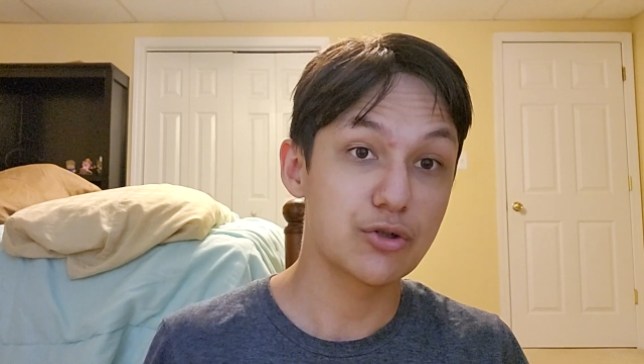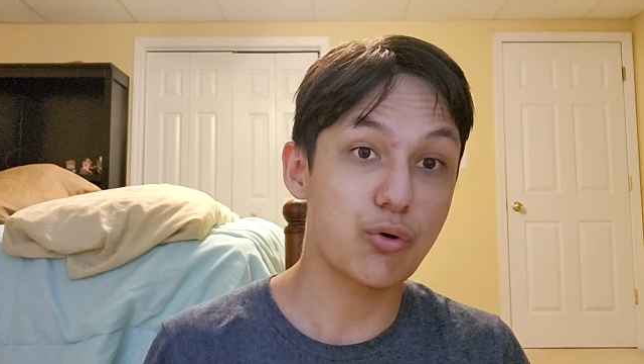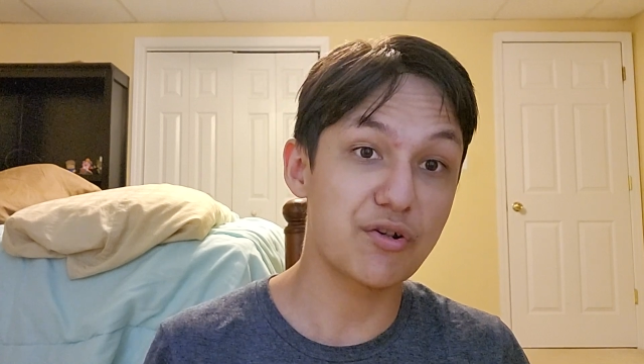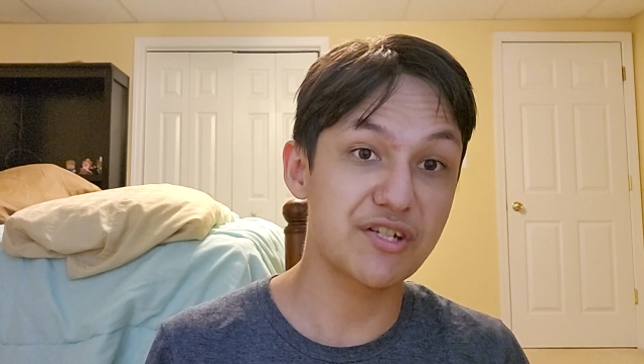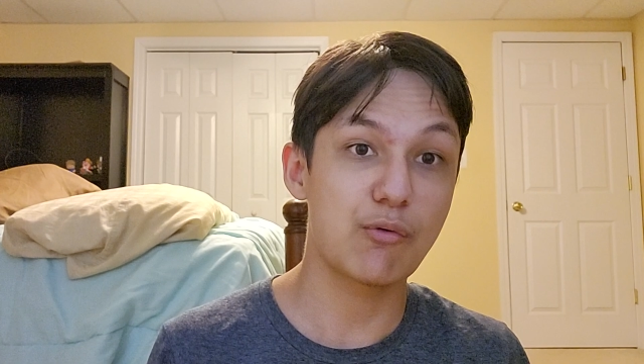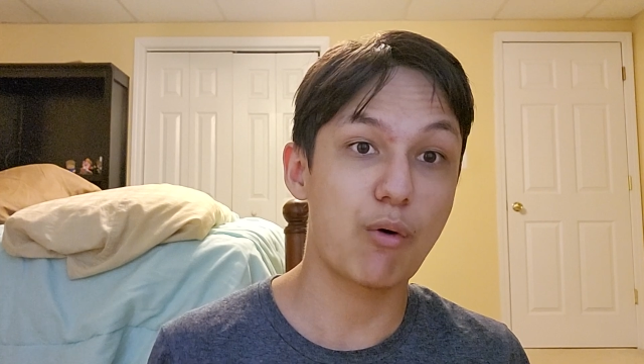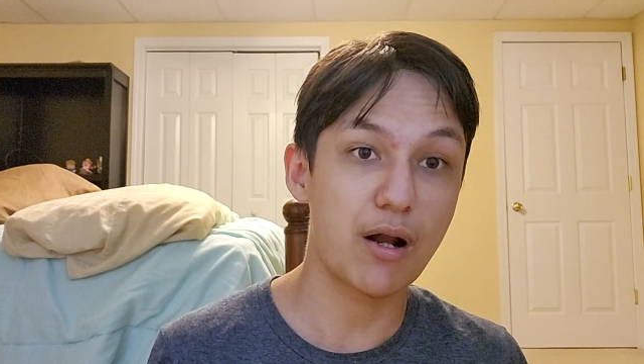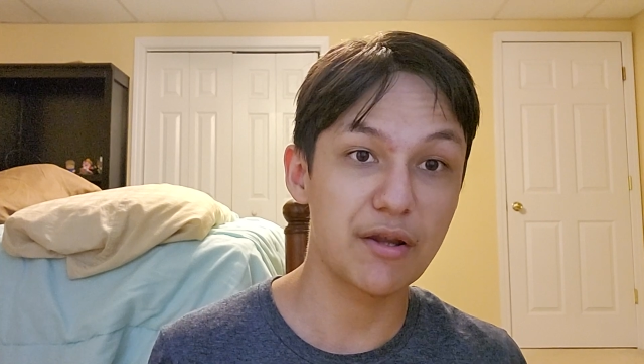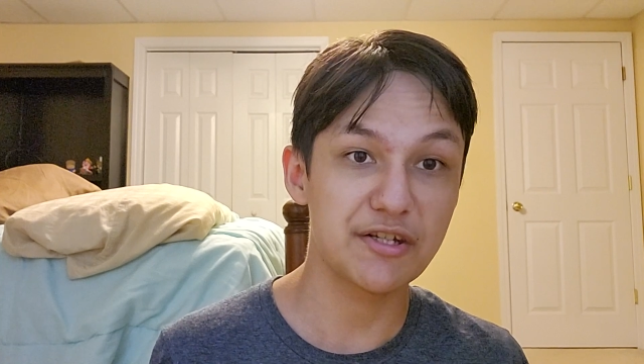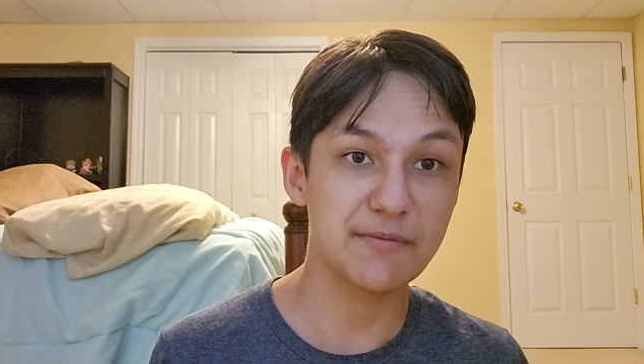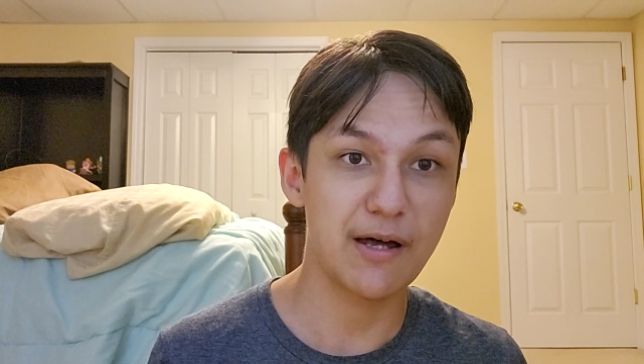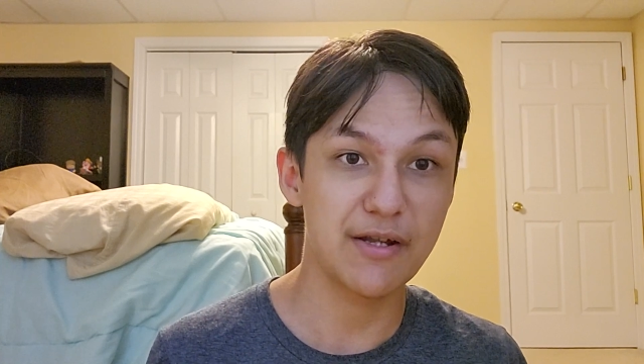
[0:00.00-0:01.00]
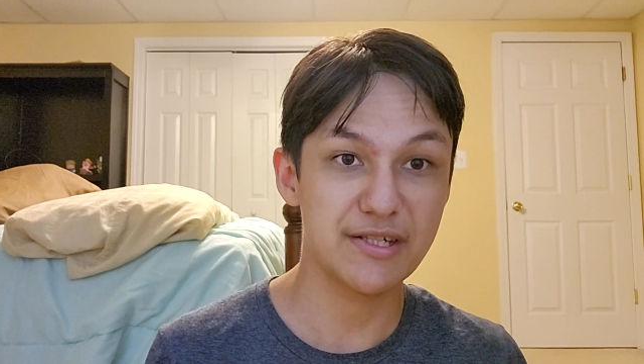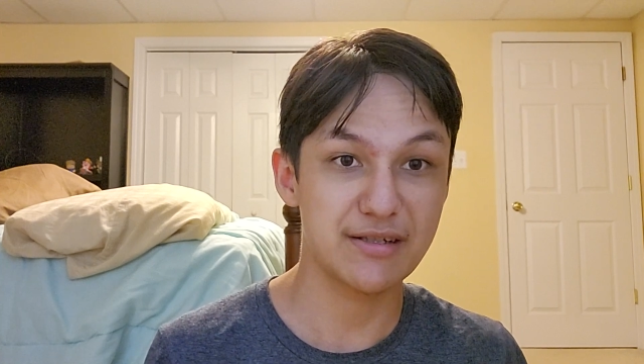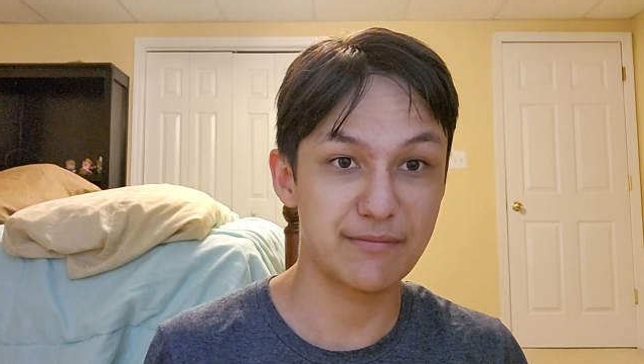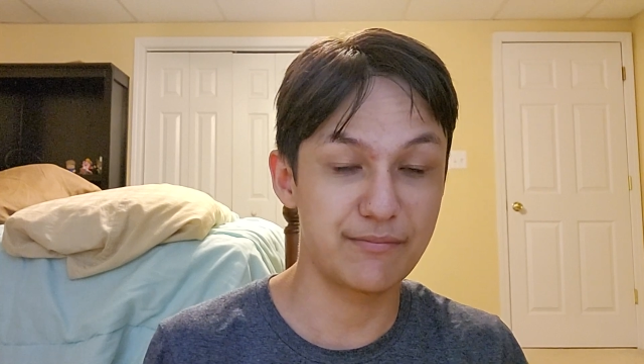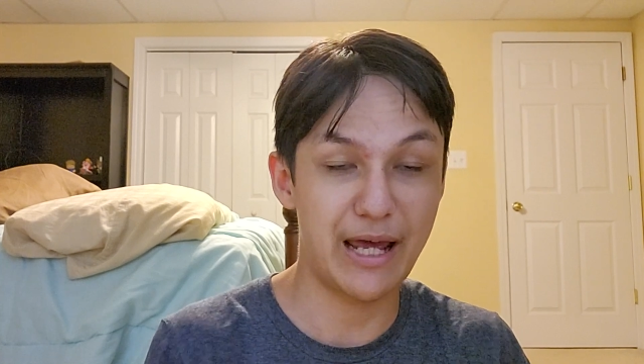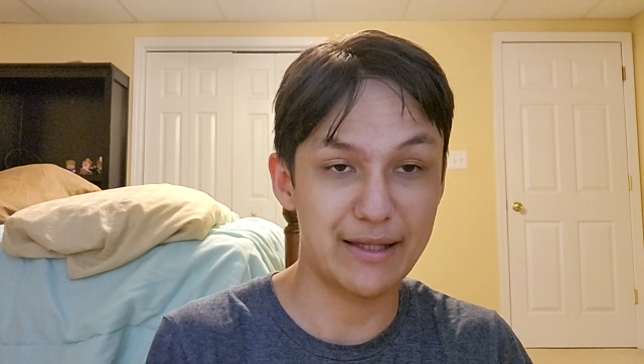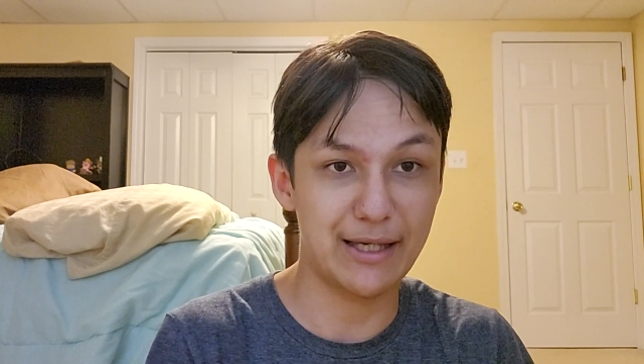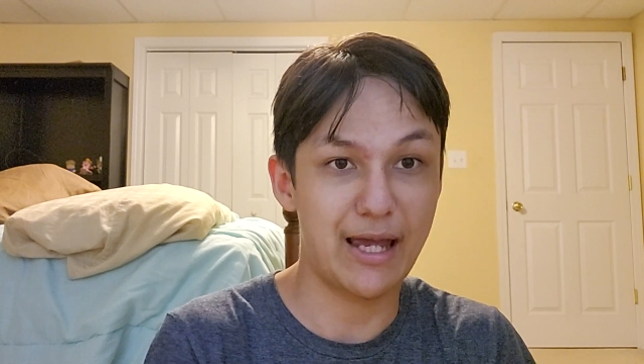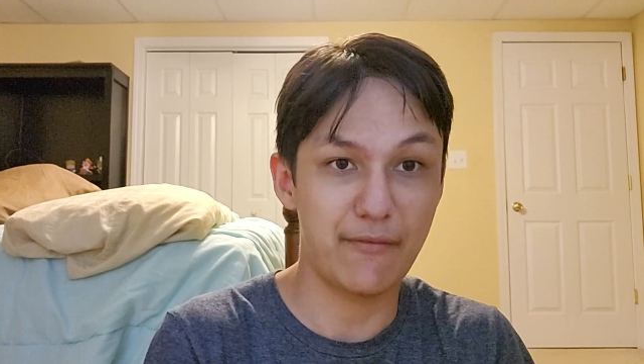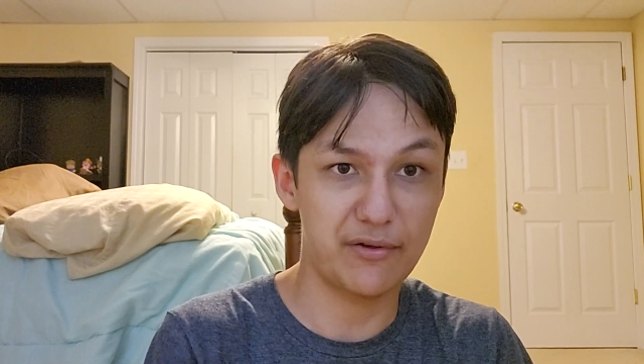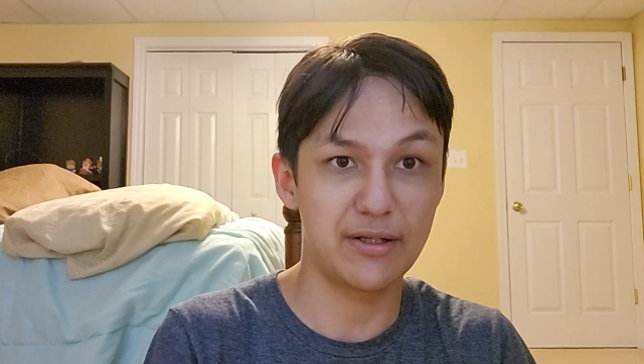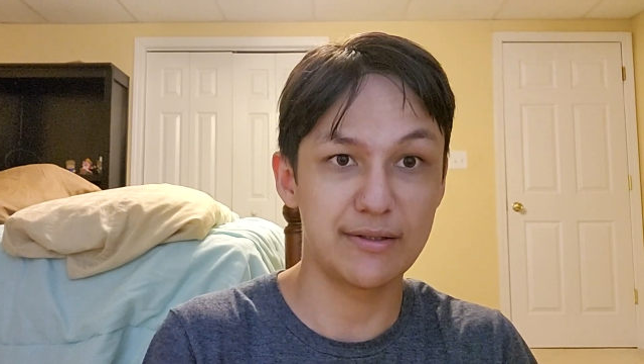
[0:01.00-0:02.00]
towards a wireless mouse, that they
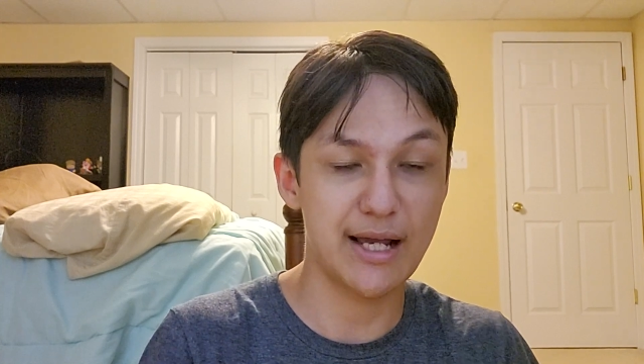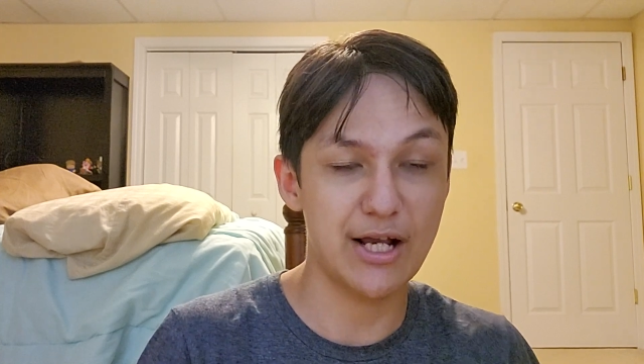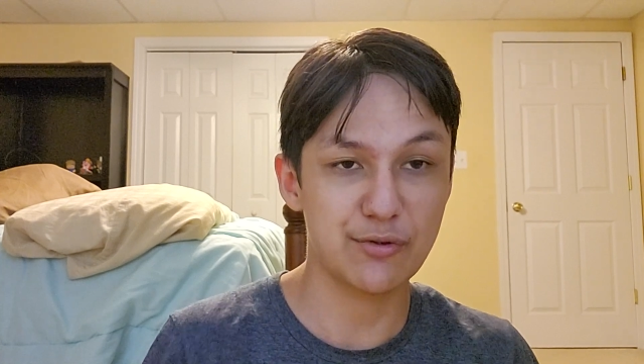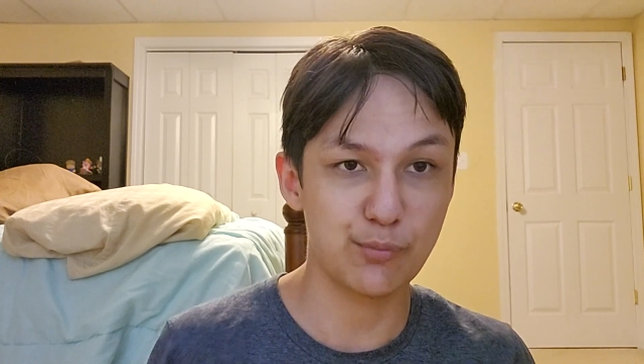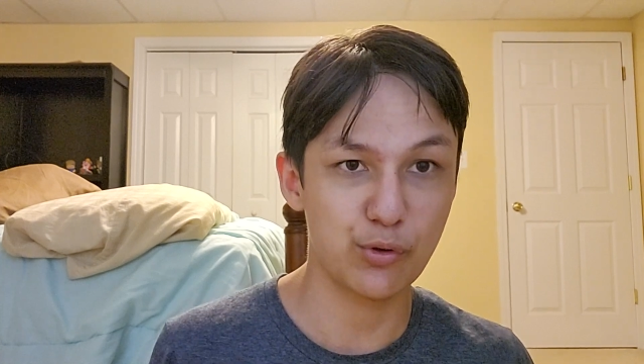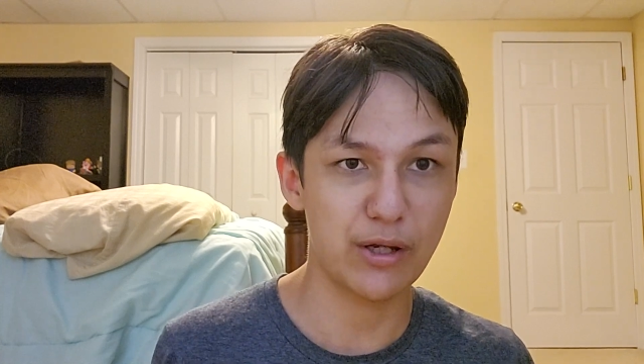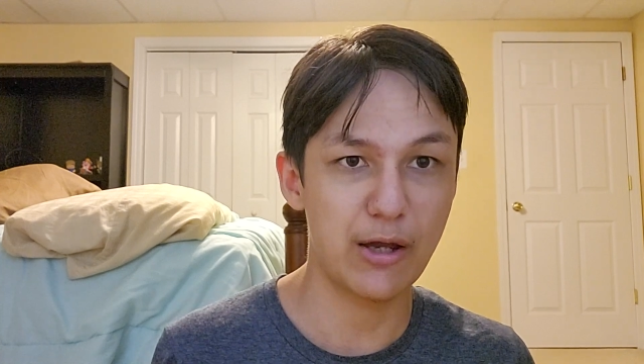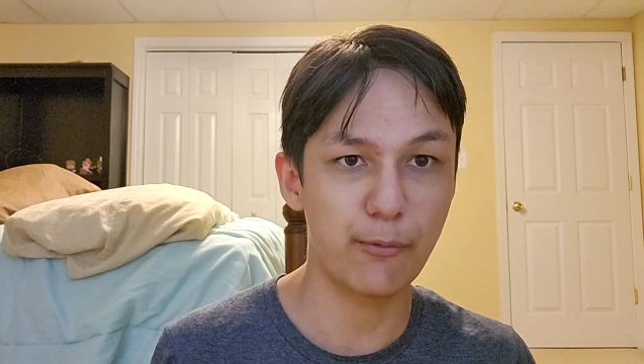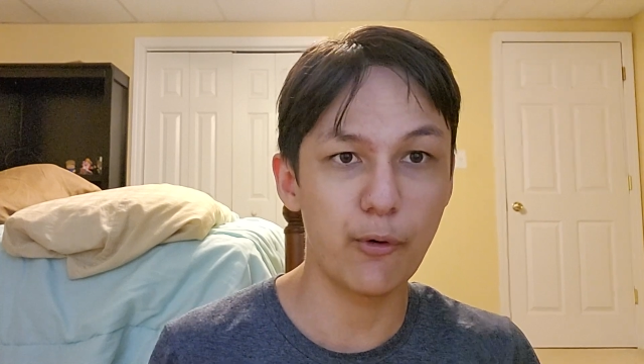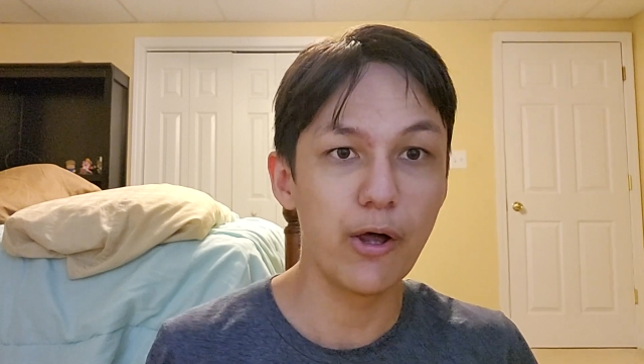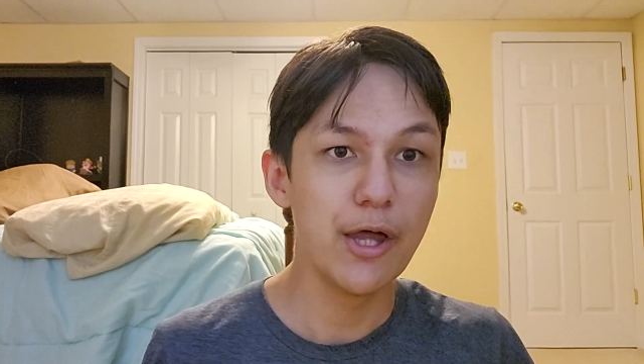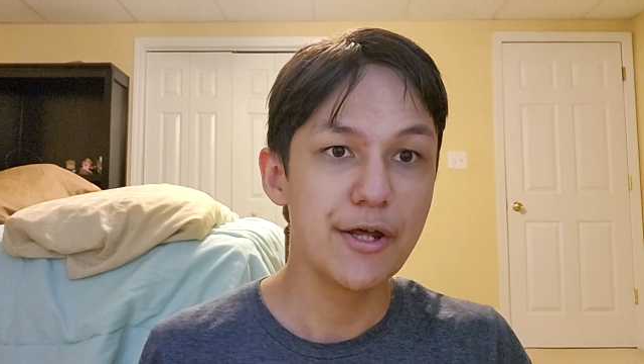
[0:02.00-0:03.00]
have a detachable cable,